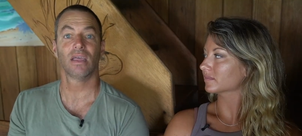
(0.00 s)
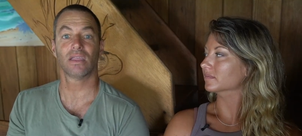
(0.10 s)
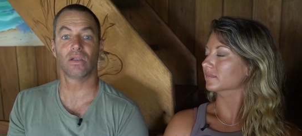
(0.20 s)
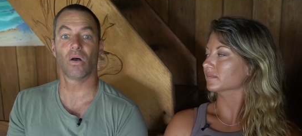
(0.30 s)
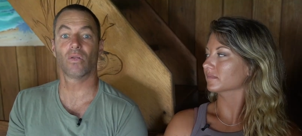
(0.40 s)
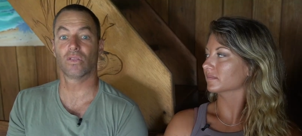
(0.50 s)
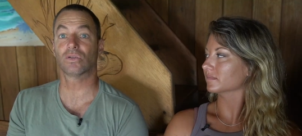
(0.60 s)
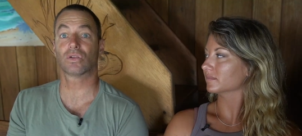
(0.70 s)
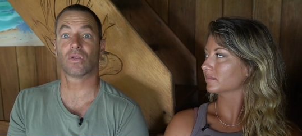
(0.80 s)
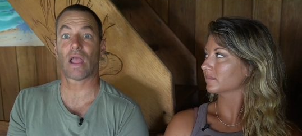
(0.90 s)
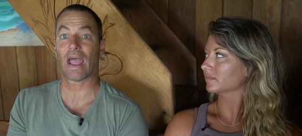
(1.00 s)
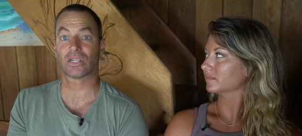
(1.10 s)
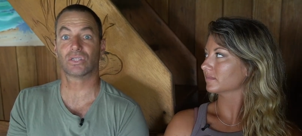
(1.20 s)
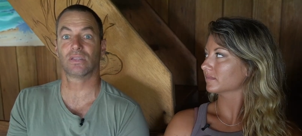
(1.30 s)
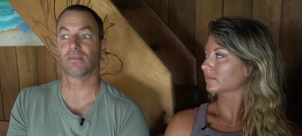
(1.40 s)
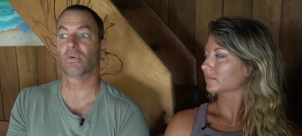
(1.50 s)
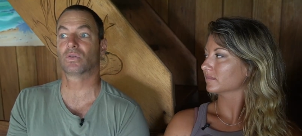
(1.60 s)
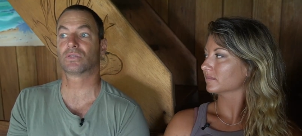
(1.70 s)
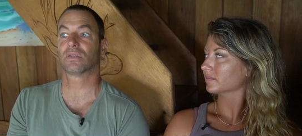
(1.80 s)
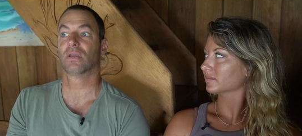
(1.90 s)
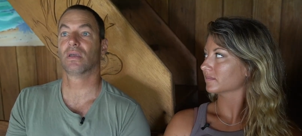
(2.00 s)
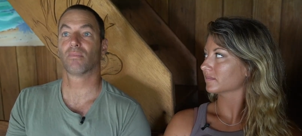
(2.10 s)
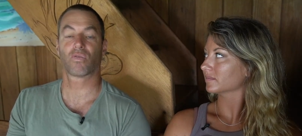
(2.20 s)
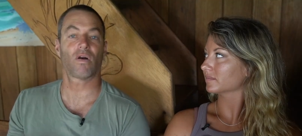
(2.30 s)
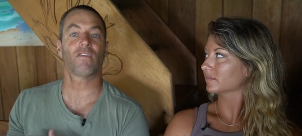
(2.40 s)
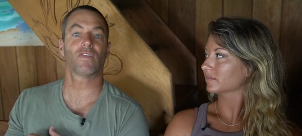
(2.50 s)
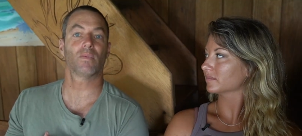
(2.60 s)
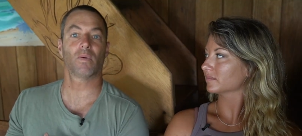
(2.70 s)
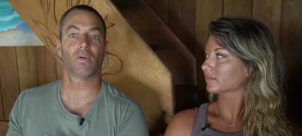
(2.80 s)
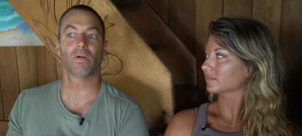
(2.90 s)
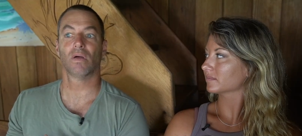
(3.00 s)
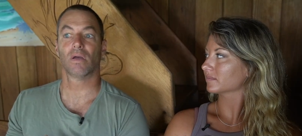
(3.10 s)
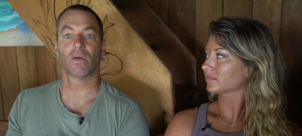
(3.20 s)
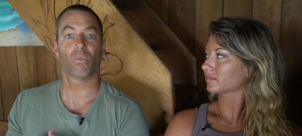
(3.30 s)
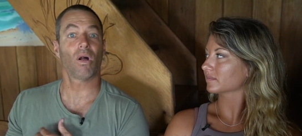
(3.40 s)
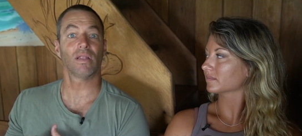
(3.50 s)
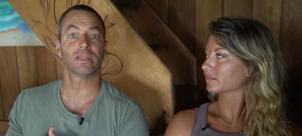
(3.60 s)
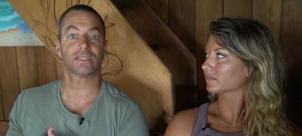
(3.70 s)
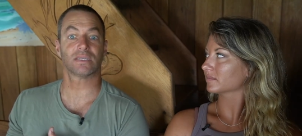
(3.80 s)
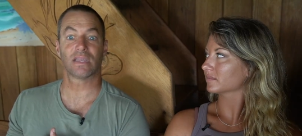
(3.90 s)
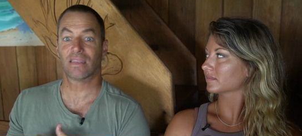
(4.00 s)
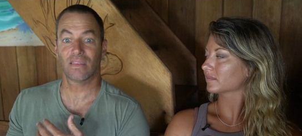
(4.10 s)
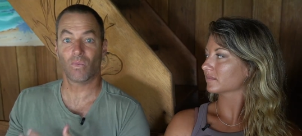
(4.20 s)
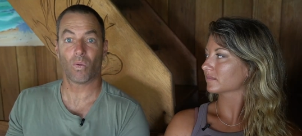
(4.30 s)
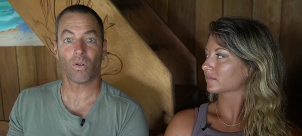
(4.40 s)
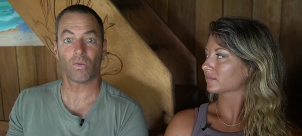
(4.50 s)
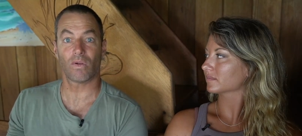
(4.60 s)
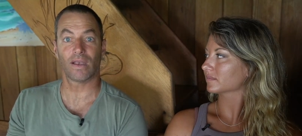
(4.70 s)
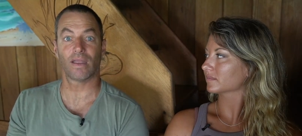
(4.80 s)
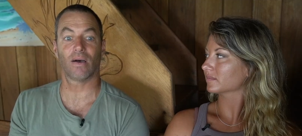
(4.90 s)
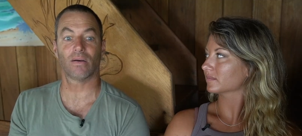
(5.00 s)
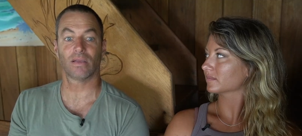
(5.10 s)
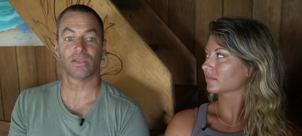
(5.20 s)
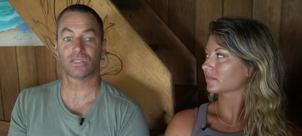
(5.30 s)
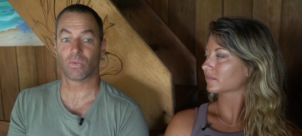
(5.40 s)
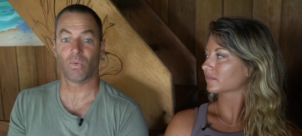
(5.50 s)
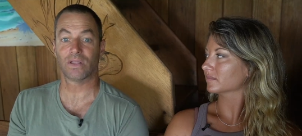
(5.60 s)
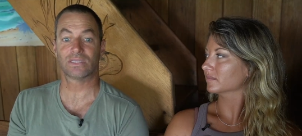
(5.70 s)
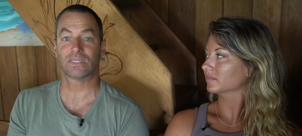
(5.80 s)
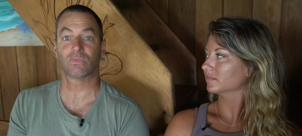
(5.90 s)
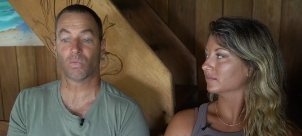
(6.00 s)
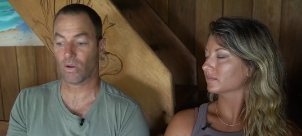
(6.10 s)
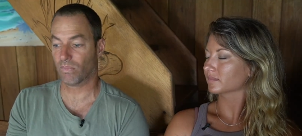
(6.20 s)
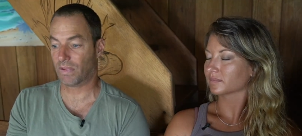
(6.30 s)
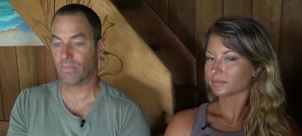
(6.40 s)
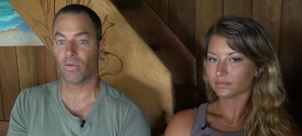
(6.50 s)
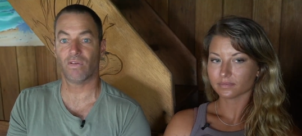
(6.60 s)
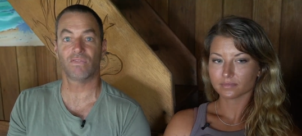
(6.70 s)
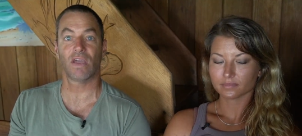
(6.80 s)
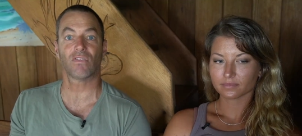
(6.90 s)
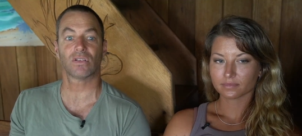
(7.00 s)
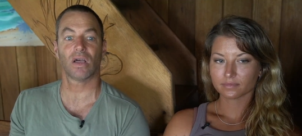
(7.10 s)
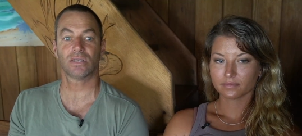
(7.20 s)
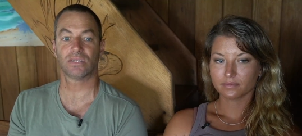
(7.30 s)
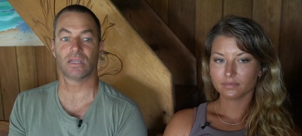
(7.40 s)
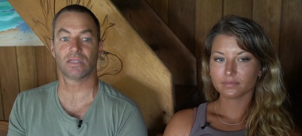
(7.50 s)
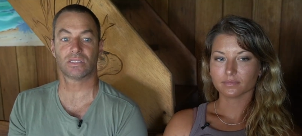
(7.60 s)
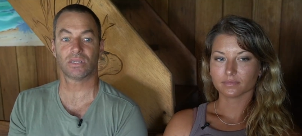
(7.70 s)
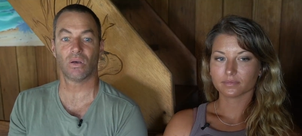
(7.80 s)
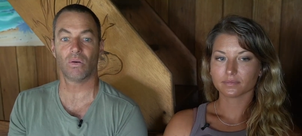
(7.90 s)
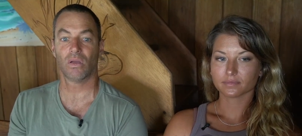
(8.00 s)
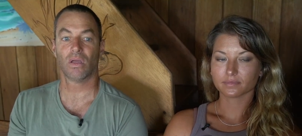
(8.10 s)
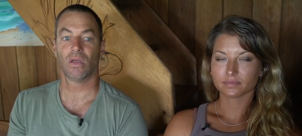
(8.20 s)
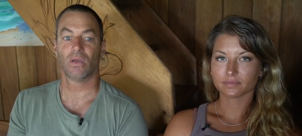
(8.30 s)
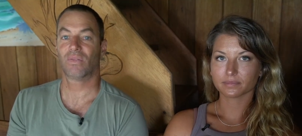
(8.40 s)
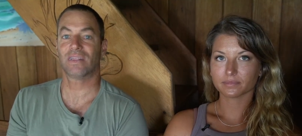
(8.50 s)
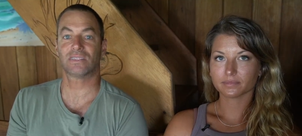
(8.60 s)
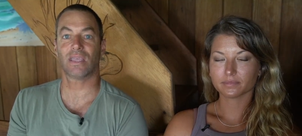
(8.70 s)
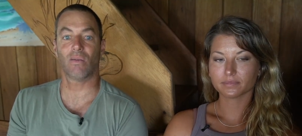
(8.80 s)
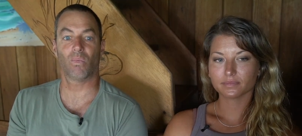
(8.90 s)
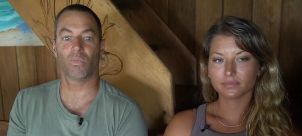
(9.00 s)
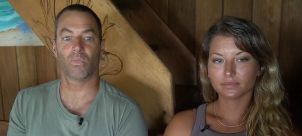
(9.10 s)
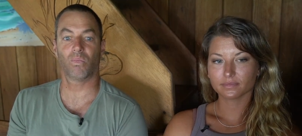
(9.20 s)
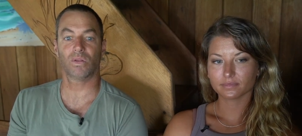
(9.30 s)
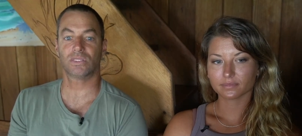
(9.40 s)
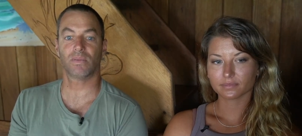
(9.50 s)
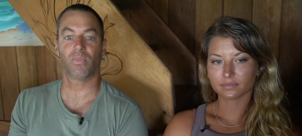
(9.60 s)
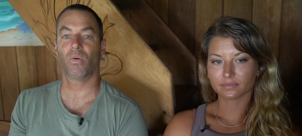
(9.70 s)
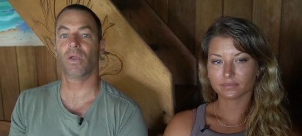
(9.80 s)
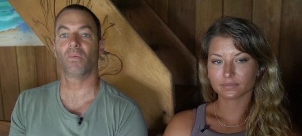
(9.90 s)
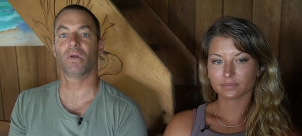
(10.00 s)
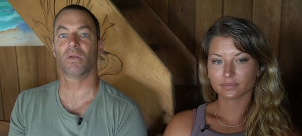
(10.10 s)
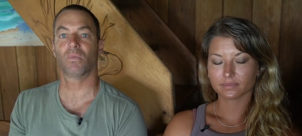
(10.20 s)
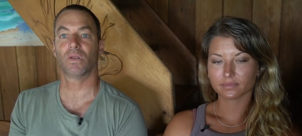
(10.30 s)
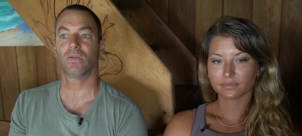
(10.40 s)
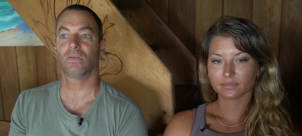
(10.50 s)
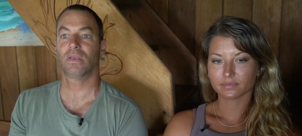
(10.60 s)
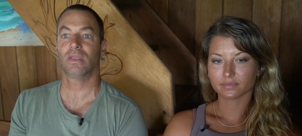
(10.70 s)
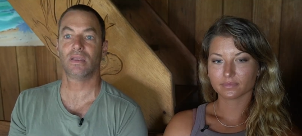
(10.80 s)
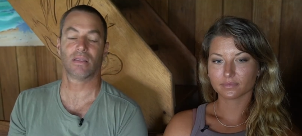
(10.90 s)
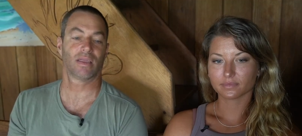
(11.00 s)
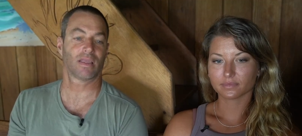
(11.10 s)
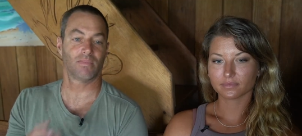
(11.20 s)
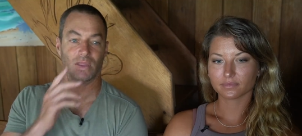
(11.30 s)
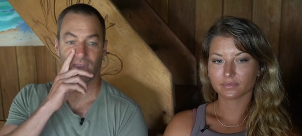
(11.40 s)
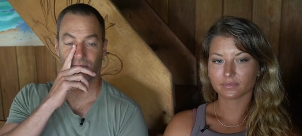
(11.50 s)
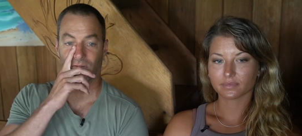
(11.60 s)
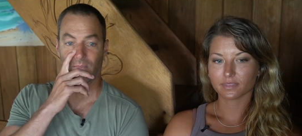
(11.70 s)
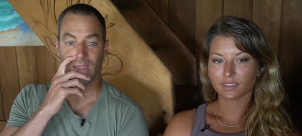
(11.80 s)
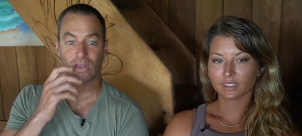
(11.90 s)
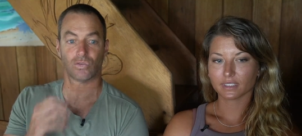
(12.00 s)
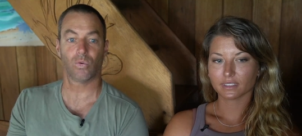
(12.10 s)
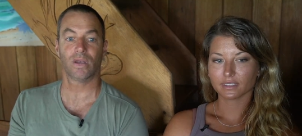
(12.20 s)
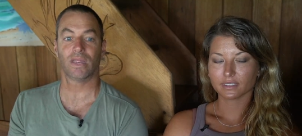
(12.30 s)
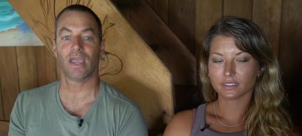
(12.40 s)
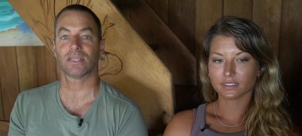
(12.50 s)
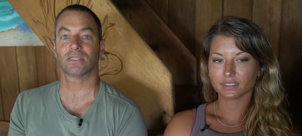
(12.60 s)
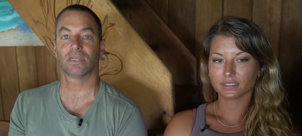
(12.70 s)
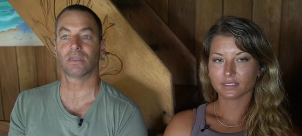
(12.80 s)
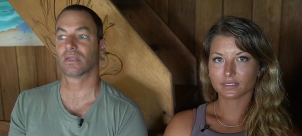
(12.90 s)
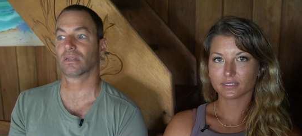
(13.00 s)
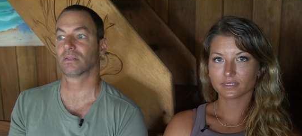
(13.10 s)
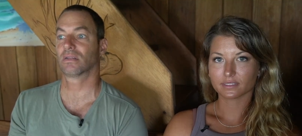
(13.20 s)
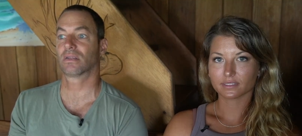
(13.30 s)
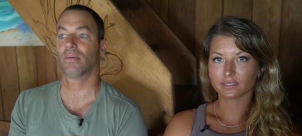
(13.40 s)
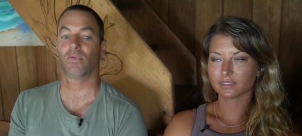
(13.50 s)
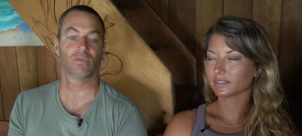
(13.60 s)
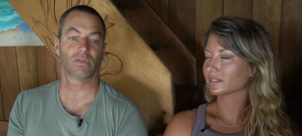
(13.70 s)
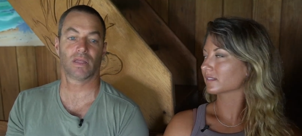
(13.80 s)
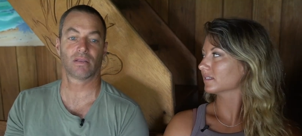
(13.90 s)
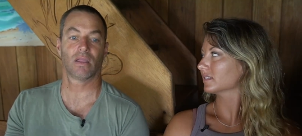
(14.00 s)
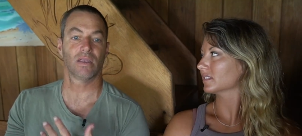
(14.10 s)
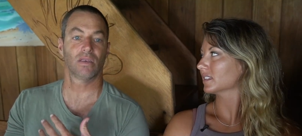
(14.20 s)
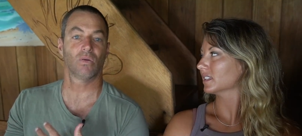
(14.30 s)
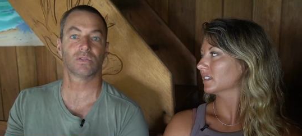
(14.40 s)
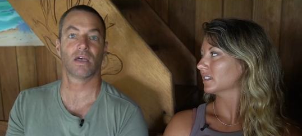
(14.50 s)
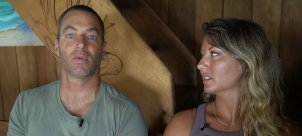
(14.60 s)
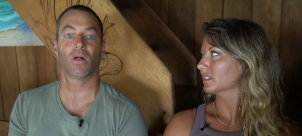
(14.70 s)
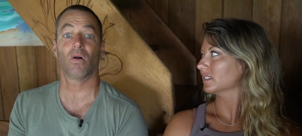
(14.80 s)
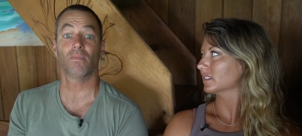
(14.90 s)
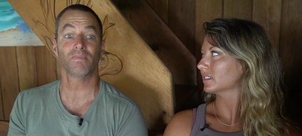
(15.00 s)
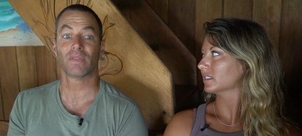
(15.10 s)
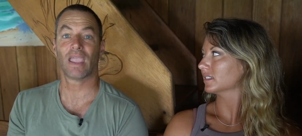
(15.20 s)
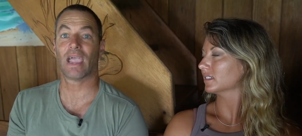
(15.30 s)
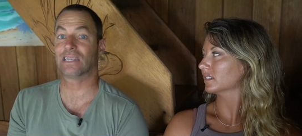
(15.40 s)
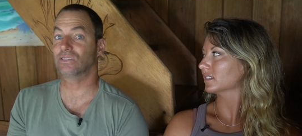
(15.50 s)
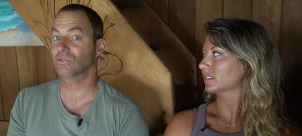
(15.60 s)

Speaker 1: and those are actually the most profitable wallets in the world right now, is the ones where people have never touched it. So that said, what's the point? What do you need? I mean, if you're making 20x and a couple in no time at all, and